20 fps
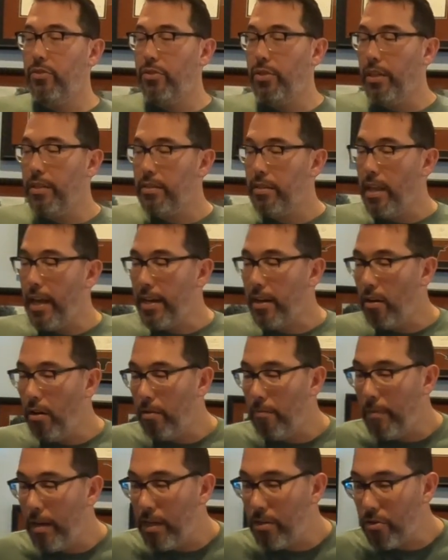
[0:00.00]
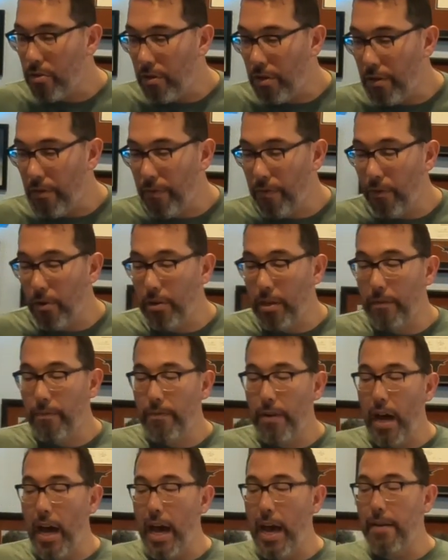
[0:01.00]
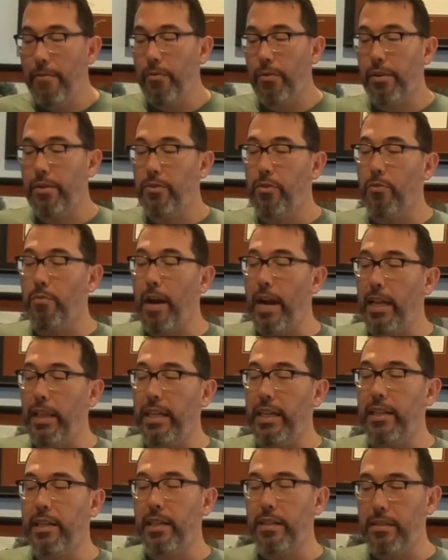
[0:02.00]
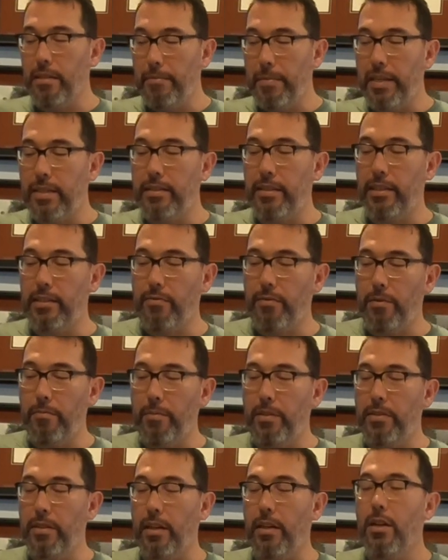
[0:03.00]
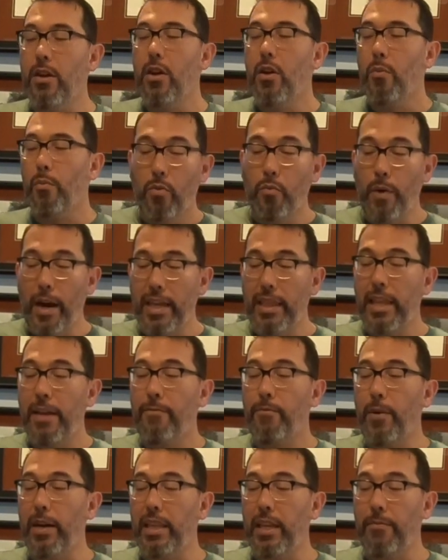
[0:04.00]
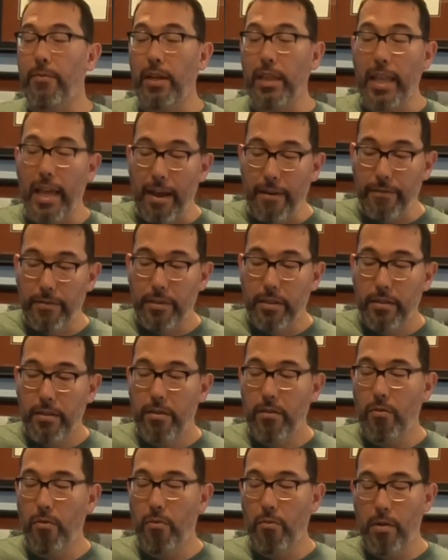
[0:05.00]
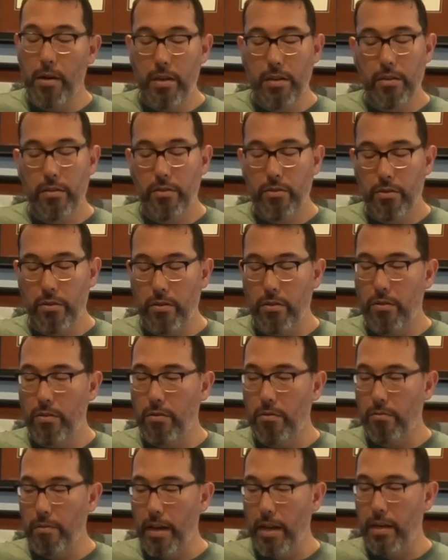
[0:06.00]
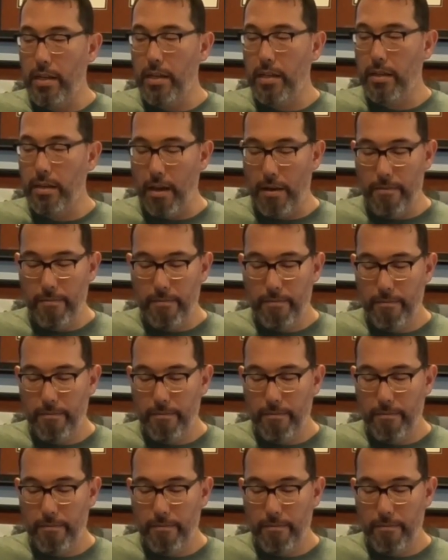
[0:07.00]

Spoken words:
just like on measure 35, we're going to do right lead because it makes sense for the music. Right, left, right, left, right, left. 1, 2, ready, go.